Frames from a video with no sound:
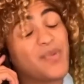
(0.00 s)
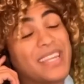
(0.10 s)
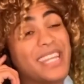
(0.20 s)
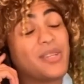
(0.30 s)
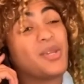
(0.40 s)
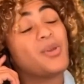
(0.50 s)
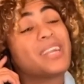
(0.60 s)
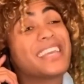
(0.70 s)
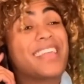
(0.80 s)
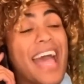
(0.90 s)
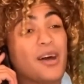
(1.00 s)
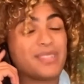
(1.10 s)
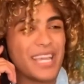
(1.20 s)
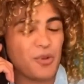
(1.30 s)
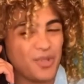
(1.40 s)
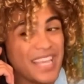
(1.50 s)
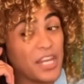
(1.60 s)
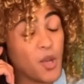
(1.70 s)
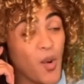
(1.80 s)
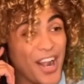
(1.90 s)
sweetie. Did you clean the house like you
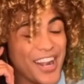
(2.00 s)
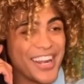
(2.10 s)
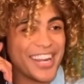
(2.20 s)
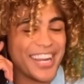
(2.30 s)
said you were?